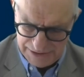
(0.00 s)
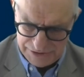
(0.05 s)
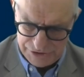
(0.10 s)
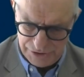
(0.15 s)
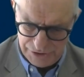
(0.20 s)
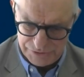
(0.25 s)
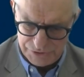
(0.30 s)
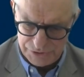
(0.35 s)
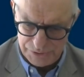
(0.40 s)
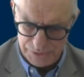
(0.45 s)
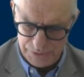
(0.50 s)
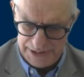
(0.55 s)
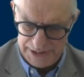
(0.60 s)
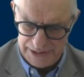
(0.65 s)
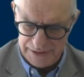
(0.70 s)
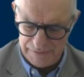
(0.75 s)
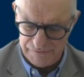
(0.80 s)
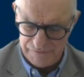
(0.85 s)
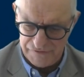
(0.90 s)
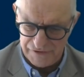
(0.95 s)
John
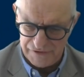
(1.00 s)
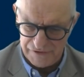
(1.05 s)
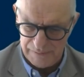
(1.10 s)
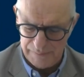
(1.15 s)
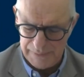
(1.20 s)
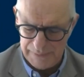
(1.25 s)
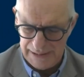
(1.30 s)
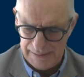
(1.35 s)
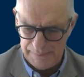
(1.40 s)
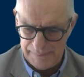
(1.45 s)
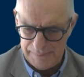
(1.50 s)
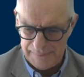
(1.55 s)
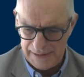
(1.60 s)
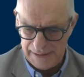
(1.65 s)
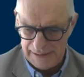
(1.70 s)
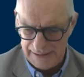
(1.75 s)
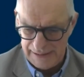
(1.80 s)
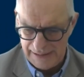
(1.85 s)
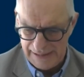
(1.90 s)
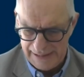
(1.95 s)
Julian from
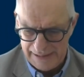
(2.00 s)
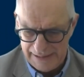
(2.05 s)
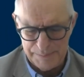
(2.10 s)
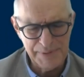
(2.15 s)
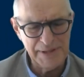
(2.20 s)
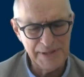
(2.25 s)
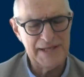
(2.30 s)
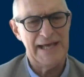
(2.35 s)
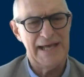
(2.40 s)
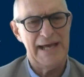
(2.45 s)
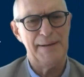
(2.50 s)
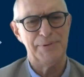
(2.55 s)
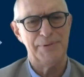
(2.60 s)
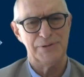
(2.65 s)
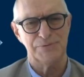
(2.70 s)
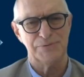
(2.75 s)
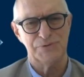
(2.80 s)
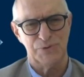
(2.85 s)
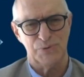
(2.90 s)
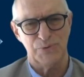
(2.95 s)
AMP
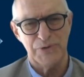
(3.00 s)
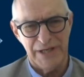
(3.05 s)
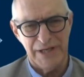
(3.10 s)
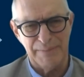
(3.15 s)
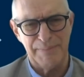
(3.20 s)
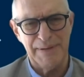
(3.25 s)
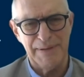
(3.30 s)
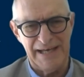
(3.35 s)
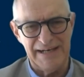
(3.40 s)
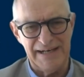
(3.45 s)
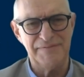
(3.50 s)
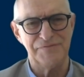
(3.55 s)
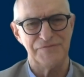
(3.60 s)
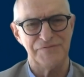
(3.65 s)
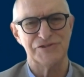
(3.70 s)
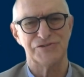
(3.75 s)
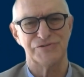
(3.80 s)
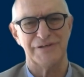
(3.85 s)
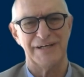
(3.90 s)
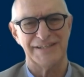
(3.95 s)
Capital talking about
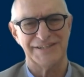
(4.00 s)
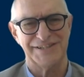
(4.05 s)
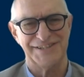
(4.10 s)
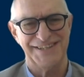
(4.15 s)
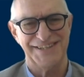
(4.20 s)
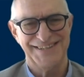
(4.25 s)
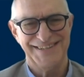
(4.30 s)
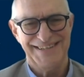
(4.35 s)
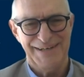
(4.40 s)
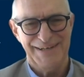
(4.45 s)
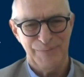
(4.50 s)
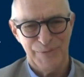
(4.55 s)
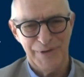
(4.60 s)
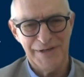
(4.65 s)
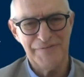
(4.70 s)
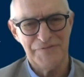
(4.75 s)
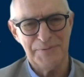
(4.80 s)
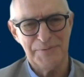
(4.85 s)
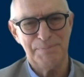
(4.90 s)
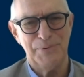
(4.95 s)
infrastructure.
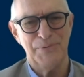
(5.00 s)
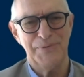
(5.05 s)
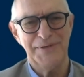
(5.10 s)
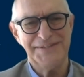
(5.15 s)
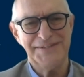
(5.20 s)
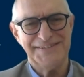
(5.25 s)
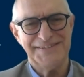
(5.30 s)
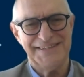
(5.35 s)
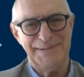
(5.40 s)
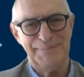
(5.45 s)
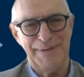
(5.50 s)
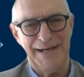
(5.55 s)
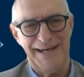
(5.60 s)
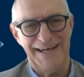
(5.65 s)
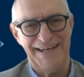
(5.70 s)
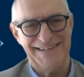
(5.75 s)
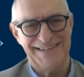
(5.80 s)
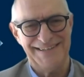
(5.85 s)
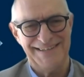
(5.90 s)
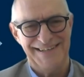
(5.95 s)
One of the points he
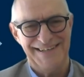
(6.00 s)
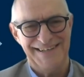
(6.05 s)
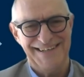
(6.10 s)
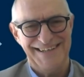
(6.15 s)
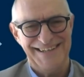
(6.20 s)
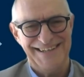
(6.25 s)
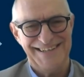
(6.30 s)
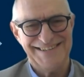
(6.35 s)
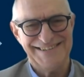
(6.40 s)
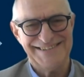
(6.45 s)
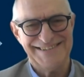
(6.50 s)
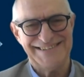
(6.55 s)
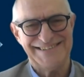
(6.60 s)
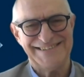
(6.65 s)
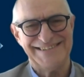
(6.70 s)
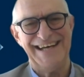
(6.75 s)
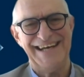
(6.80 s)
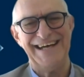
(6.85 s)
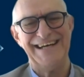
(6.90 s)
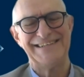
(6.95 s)
made is
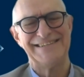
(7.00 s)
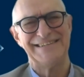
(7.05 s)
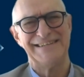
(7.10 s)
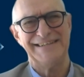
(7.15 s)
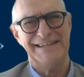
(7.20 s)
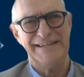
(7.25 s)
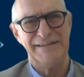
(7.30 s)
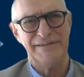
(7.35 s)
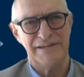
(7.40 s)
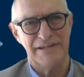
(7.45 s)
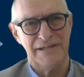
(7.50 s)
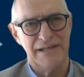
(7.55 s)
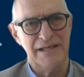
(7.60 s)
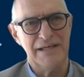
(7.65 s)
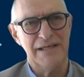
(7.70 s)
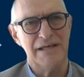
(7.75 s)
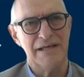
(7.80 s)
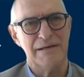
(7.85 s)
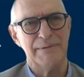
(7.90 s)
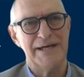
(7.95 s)
that in
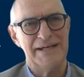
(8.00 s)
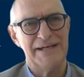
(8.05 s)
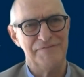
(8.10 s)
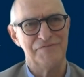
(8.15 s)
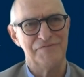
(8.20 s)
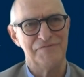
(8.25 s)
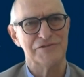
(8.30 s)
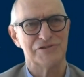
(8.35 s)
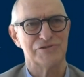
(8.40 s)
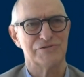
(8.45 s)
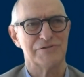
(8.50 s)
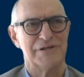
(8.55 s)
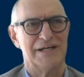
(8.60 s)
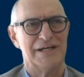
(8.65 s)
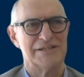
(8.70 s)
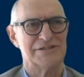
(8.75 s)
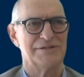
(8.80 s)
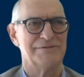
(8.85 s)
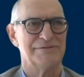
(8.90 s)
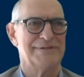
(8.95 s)
thinking about
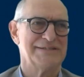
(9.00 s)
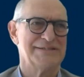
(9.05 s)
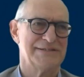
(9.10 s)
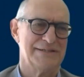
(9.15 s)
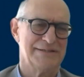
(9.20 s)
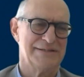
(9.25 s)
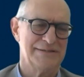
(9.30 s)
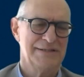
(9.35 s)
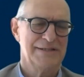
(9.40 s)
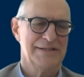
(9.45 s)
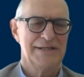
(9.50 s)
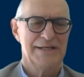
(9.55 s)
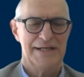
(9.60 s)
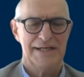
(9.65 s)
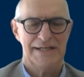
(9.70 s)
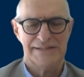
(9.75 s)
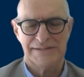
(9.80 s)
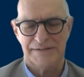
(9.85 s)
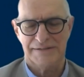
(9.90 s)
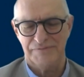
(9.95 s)
infrastructure as an
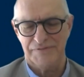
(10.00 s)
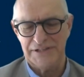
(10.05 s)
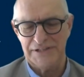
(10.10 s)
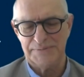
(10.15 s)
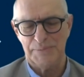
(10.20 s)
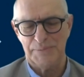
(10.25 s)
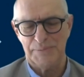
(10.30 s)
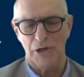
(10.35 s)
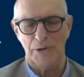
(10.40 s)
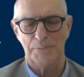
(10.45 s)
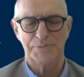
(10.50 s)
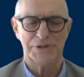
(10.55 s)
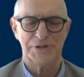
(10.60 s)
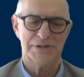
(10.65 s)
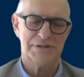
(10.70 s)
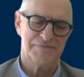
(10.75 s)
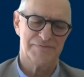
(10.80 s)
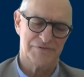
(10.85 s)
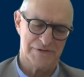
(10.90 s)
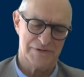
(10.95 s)
investment
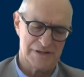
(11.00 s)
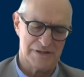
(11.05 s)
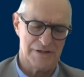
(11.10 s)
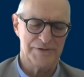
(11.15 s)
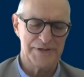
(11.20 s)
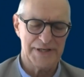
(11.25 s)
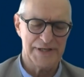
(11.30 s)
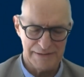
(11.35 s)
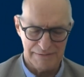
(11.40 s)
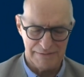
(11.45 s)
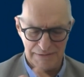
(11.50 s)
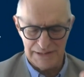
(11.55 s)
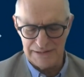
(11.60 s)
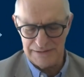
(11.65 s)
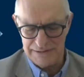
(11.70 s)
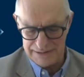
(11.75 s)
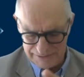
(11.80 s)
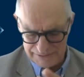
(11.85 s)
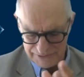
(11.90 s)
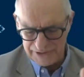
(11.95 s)
option for including,
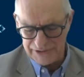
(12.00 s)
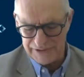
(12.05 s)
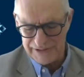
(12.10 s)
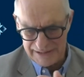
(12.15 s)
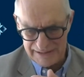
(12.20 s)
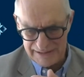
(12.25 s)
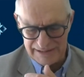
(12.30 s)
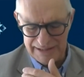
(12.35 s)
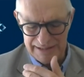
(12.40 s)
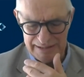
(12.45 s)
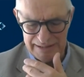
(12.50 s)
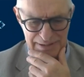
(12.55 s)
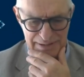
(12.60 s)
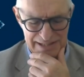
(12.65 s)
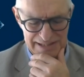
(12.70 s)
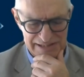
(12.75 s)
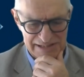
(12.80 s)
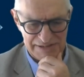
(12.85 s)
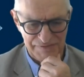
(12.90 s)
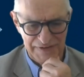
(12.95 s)
you know, in
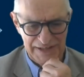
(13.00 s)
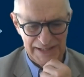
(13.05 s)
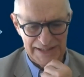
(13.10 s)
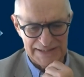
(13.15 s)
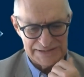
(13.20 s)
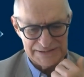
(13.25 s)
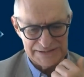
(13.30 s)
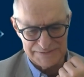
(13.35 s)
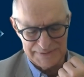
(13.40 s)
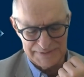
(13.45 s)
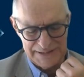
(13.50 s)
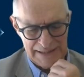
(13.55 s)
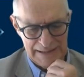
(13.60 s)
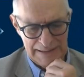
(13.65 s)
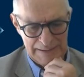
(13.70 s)
managed funds,